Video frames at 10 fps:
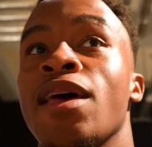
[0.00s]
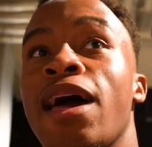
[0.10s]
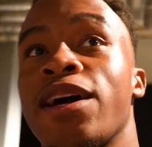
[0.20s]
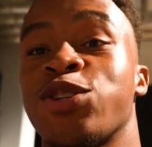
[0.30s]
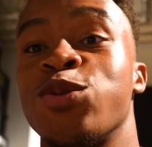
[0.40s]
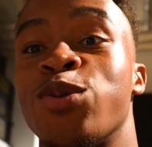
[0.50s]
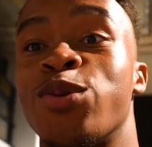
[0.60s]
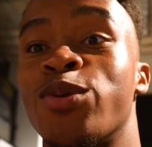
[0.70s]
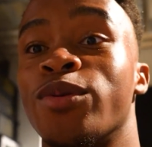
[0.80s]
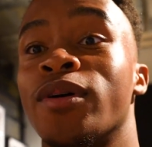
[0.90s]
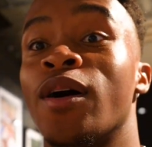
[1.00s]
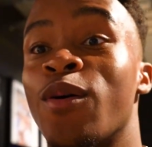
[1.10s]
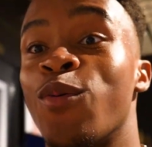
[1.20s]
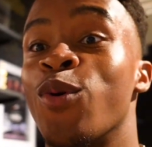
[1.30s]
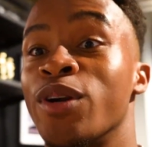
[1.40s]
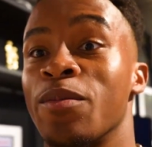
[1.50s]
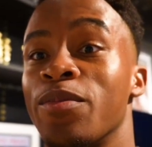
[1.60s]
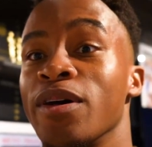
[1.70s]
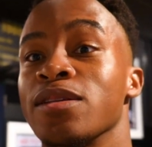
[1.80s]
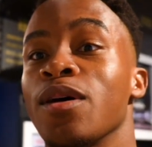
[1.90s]
actual Warner
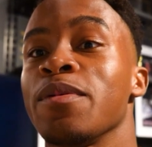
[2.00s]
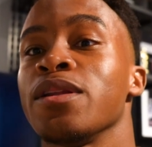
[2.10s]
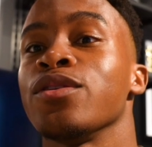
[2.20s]
Brothers. I mean,